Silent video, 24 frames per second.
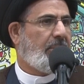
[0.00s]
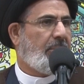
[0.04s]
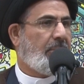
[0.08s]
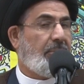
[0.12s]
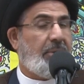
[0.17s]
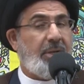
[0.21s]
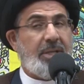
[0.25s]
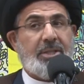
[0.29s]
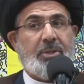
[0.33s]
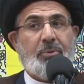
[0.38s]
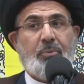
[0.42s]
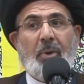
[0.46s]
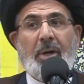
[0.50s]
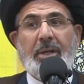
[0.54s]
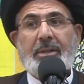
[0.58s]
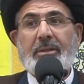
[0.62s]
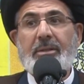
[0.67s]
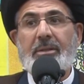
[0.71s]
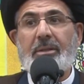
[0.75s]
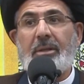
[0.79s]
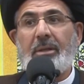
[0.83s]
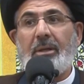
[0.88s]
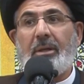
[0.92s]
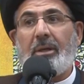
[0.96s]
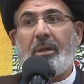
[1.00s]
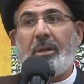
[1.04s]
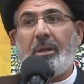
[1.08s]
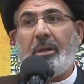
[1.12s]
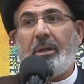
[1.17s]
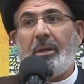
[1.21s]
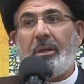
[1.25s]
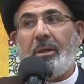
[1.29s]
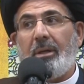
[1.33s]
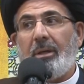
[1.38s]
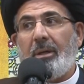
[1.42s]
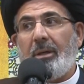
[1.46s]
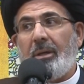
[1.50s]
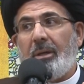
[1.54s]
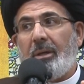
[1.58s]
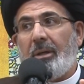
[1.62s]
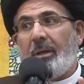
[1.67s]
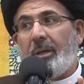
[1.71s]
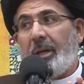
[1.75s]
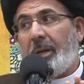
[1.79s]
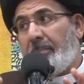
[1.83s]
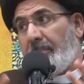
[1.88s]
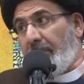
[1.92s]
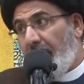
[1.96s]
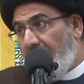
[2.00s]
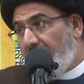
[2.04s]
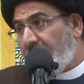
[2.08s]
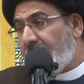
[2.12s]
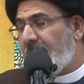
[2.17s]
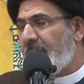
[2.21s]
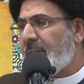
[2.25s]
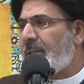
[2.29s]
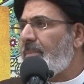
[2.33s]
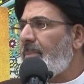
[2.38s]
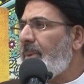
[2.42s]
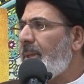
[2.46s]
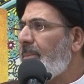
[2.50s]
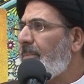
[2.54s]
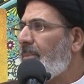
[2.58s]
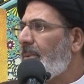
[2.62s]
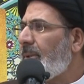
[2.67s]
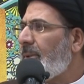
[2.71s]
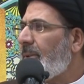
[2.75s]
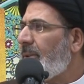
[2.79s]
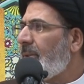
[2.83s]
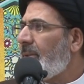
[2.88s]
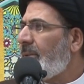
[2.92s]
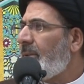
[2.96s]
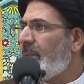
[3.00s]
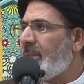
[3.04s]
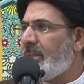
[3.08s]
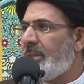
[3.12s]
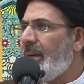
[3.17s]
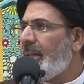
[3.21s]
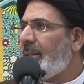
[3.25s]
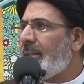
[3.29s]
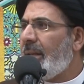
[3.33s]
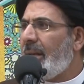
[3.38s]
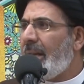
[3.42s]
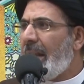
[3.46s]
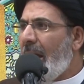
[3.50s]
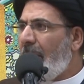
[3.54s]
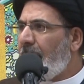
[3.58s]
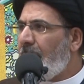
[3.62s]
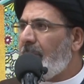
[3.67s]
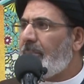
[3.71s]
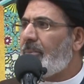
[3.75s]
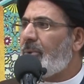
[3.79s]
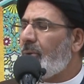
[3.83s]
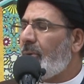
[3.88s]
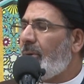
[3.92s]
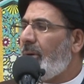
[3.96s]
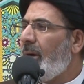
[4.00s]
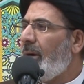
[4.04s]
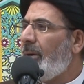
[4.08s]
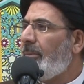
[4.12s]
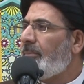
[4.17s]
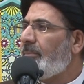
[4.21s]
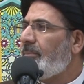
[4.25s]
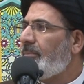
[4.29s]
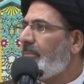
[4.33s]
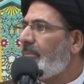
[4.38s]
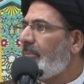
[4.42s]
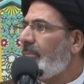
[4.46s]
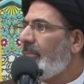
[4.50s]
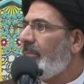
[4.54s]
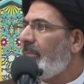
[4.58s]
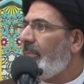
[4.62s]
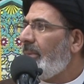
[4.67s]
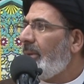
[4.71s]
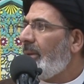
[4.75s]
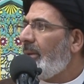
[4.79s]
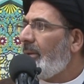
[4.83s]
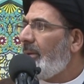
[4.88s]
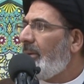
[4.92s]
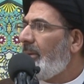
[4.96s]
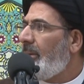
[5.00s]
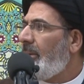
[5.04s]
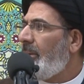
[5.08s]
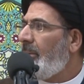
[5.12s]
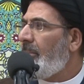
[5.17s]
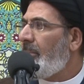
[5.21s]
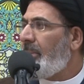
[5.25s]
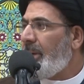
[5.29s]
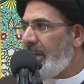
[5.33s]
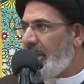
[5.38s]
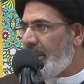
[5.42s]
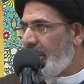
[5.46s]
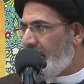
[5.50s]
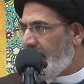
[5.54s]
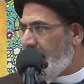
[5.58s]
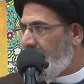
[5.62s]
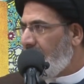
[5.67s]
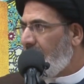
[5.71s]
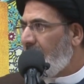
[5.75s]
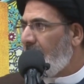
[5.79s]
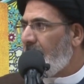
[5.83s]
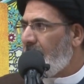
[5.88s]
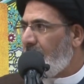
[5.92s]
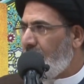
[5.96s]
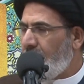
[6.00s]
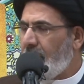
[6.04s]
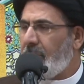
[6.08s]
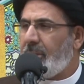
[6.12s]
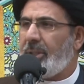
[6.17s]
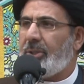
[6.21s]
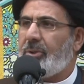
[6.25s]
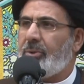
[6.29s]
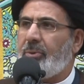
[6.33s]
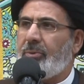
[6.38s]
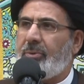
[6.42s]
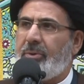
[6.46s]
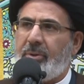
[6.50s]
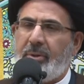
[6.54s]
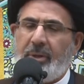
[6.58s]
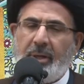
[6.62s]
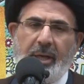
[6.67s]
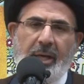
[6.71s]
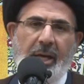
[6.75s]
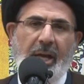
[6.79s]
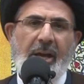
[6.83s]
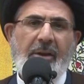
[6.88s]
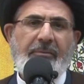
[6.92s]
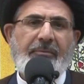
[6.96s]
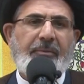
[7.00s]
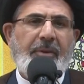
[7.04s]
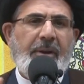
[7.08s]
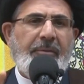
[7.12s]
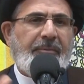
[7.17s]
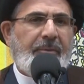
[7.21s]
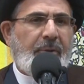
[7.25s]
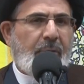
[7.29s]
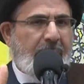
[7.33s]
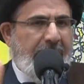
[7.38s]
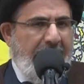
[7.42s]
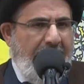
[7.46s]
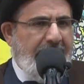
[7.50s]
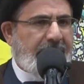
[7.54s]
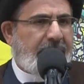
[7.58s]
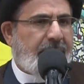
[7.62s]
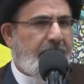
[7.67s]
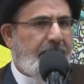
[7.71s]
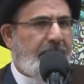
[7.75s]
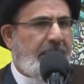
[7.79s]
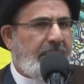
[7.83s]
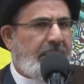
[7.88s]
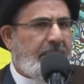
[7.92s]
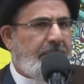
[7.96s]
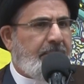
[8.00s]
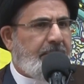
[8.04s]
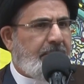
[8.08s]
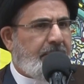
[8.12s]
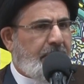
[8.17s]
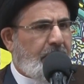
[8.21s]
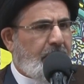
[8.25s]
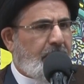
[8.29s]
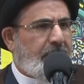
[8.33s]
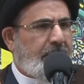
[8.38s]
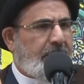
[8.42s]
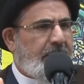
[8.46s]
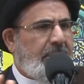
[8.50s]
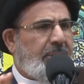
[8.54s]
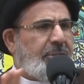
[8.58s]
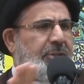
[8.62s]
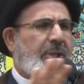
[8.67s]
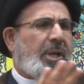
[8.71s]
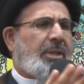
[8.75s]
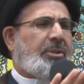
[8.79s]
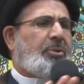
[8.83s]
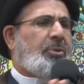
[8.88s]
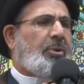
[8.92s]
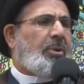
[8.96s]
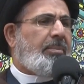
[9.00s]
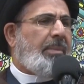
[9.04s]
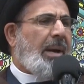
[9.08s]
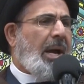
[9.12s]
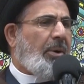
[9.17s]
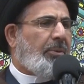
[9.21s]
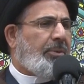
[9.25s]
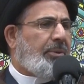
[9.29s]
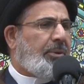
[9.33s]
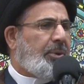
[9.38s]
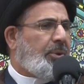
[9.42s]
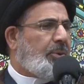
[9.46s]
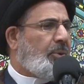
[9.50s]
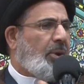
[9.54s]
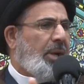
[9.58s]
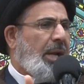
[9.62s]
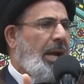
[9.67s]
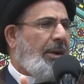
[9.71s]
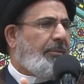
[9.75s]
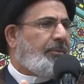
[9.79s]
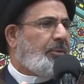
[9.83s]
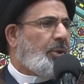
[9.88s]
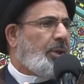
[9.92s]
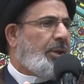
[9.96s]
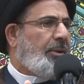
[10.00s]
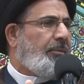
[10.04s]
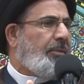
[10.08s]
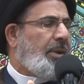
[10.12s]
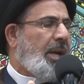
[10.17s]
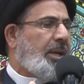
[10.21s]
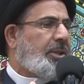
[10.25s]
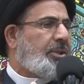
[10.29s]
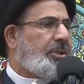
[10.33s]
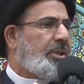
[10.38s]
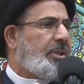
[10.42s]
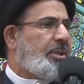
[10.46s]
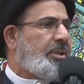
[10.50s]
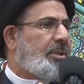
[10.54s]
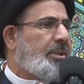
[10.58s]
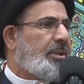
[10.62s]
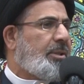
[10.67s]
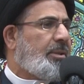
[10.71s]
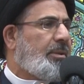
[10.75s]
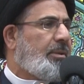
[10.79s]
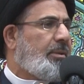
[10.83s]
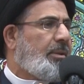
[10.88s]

This what repulses people, does not allow them to come. Bring beauty to it. If, if you can't bring beauty, shut your mouth. You don't have to give lectures.